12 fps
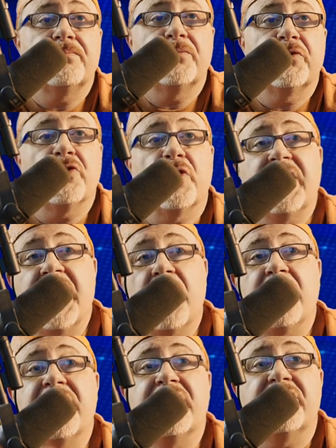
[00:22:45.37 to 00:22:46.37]
So a
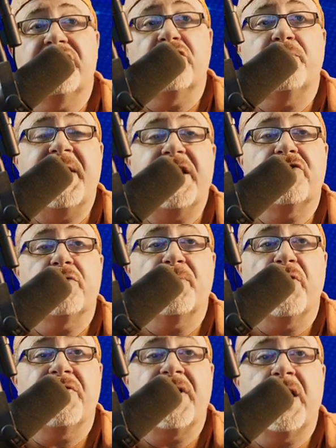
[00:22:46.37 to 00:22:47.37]
carrier and a dispatcher
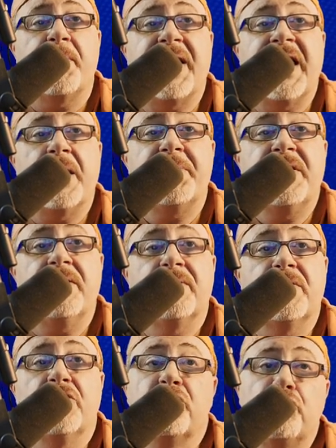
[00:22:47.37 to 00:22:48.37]
both out of Miami,
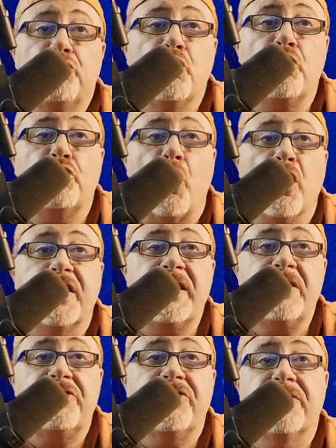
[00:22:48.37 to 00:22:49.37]
two
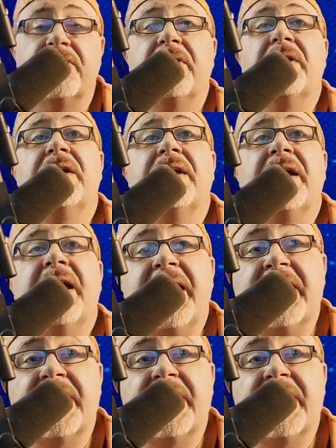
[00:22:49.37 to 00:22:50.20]
donkeys, and